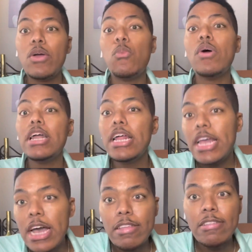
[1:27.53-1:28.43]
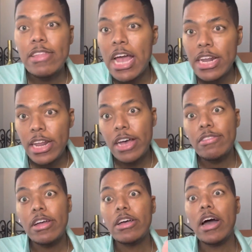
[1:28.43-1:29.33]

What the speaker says: what it is that there's a